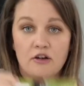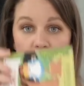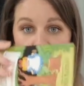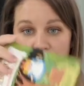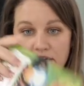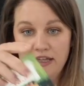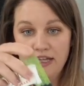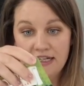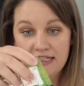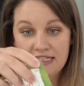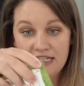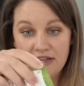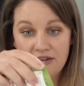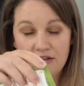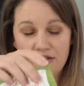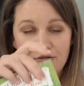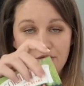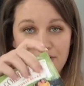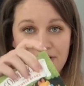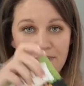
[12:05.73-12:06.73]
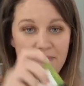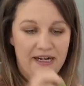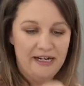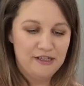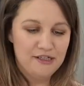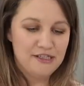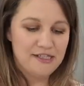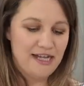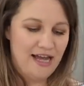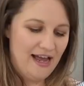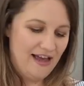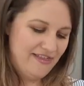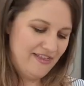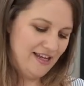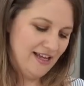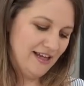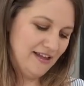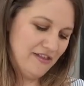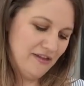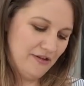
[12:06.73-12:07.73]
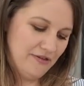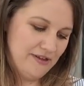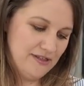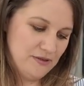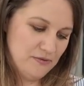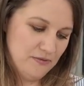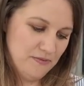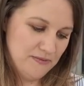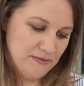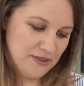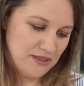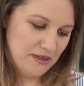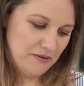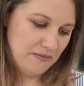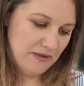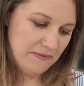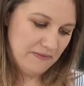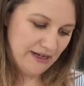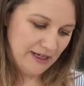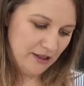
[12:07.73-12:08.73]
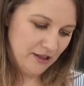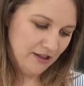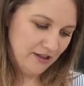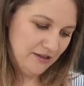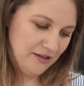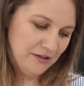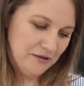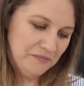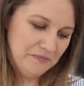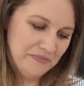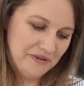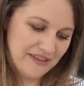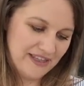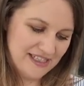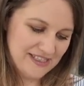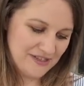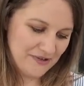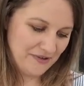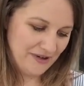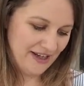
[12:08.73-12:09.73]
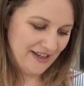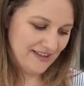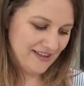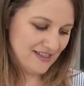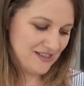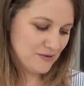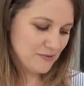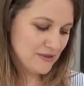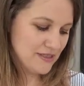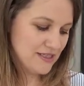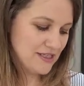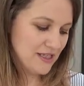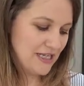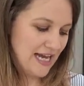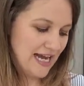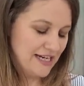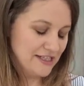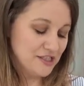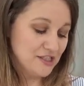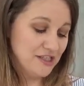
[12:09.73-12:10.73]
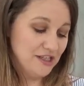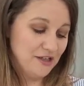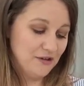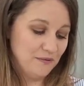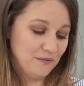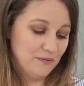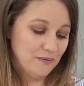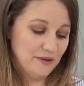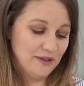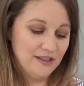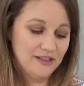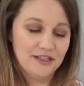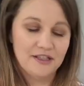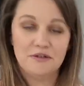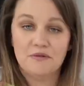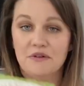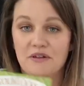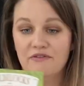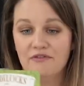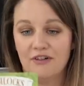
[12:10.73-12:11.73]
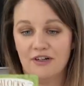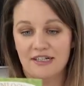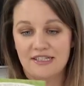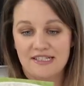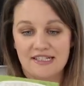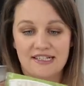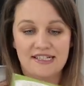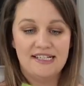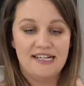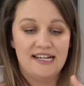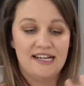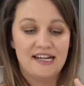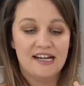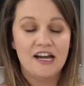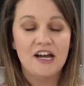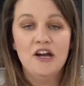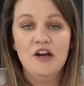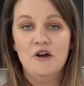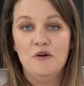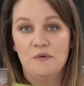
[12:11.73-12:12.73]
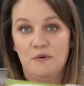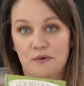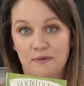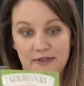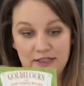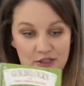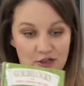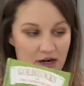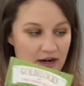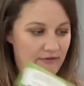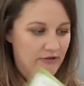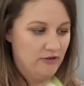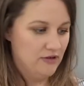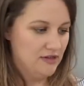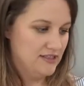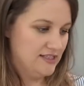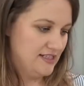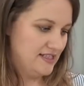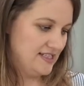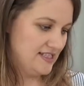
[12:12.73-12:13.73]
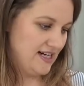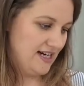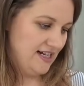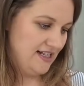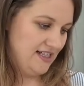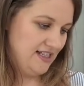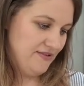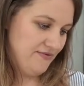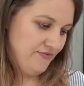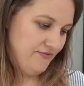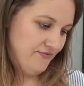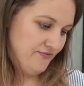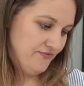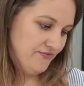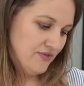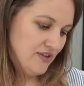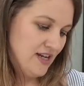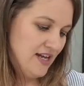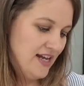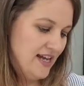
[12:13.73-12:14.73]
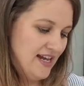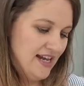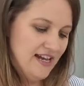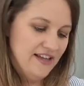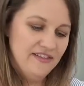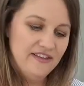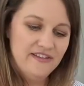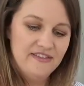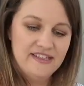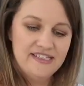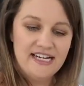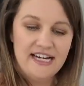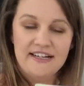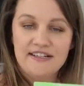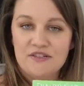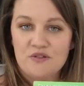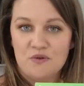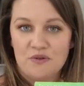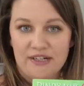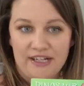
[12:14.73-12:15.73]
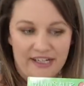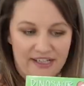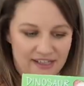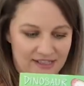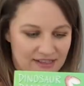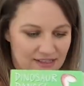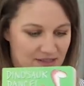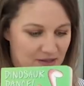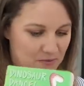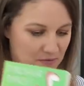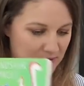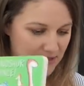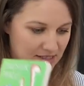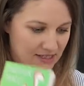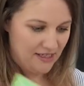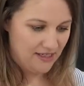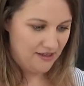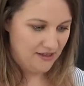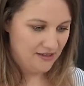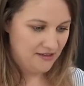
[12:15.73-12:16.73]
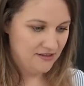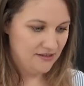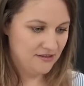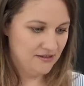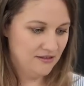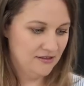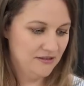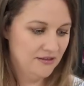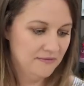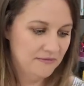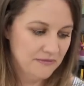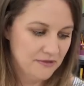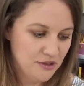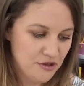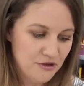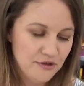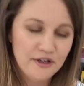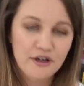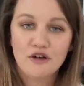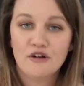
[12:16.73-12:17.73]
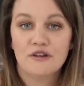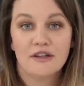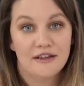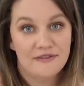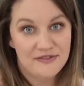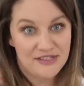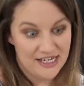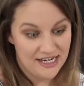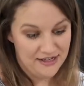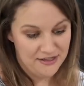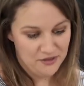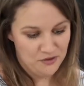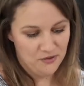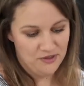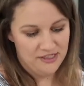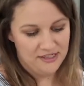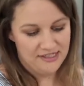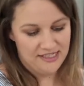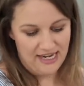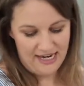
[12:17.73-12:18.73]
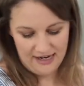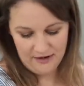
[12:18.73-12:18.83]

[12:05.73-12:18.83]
Goldilocks and the Three Bears. I think I thought this one was going to be bigger, but that's okay. This one's actually a really good one for us to take when we travel because it's tiny. And then the Dinosaur Dance. Once again, 2-year-old loves dinosaurs.